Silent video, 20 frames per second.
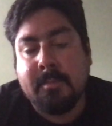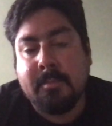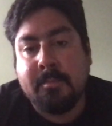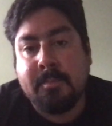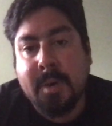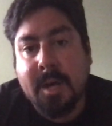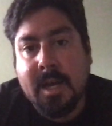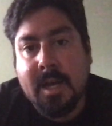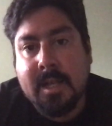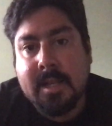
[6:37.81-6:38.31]

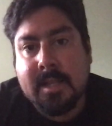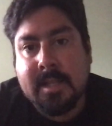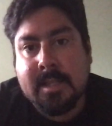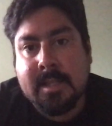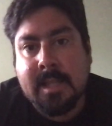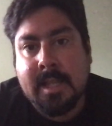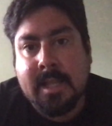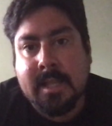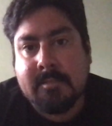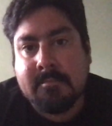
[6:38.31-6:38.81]
But
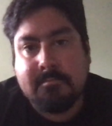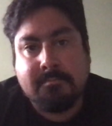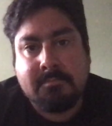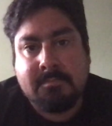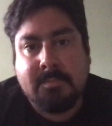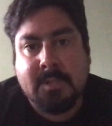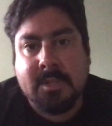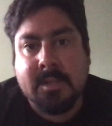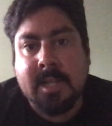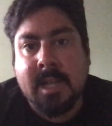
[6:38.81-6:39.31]
that
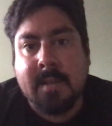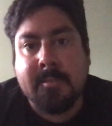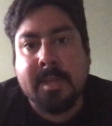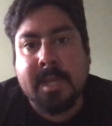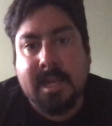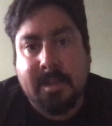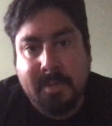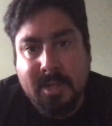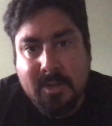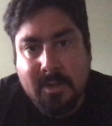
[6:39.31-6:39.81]
does not
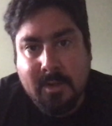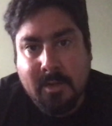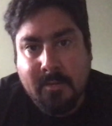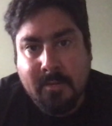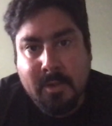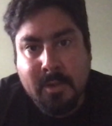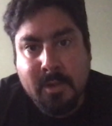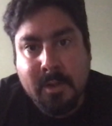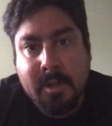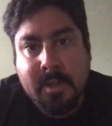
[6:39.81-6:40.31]
mean I'm going to
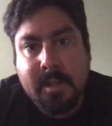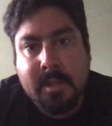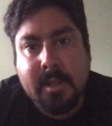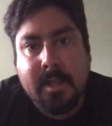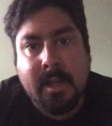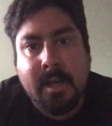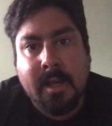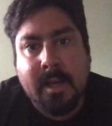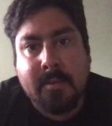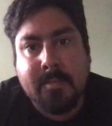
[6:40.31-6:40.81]
overlook
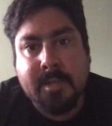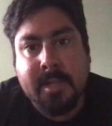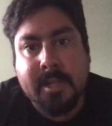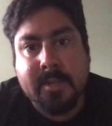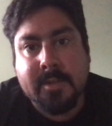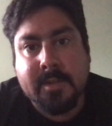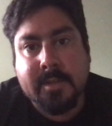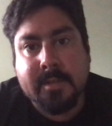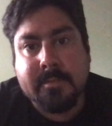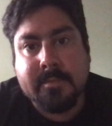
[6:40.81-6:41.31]

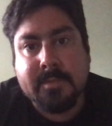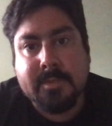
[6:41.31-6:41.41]
plagiarism.